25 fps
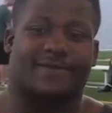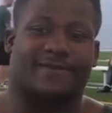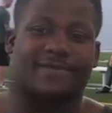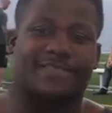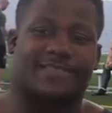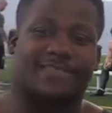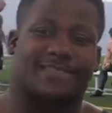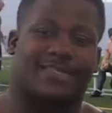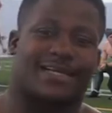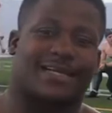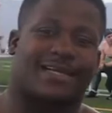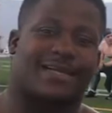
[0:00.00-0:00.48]

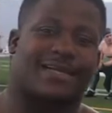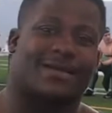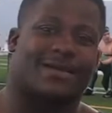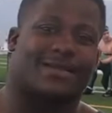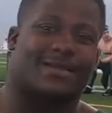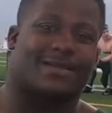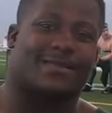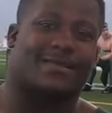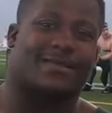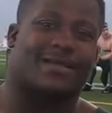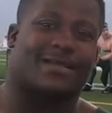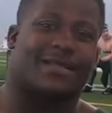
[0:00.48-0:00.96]
First
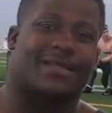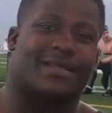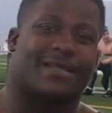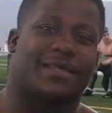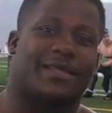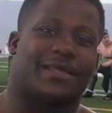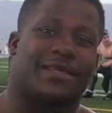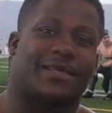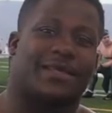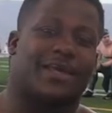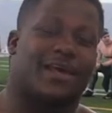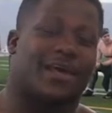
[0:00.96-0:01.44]
job.
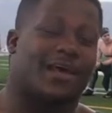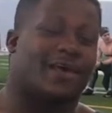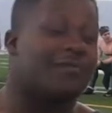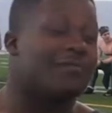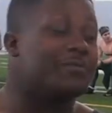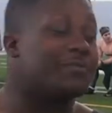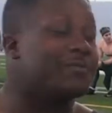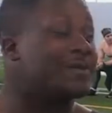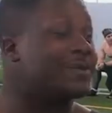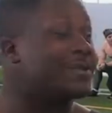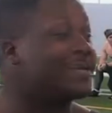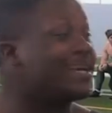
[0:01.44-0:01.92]

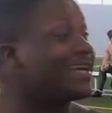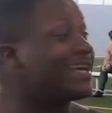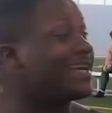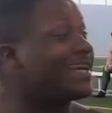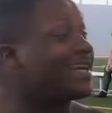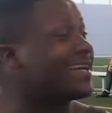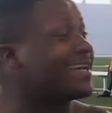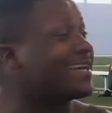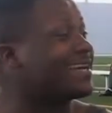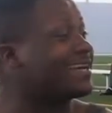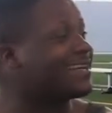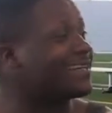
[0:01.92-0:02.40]
Helping my
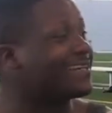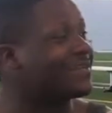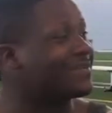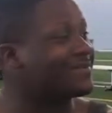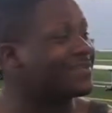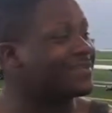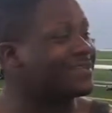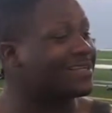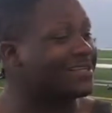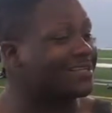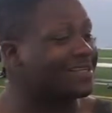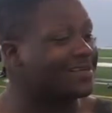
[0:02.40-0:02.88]

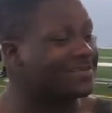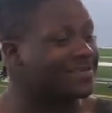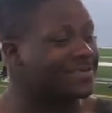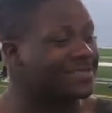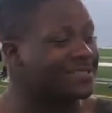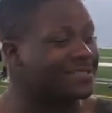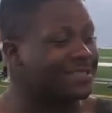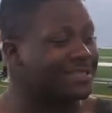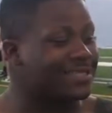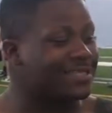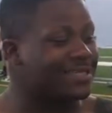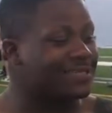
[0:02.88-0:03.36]
dad
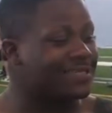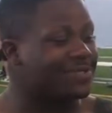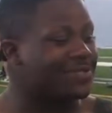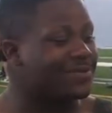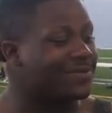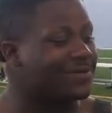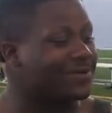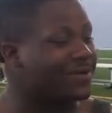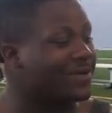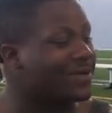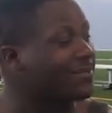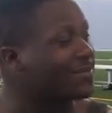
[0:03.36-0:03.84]
with his
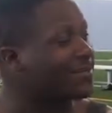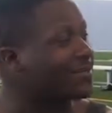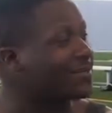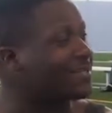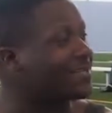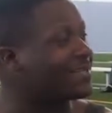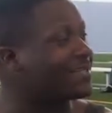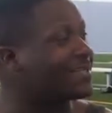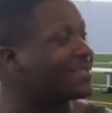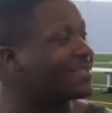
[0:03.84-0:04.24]
electrical company.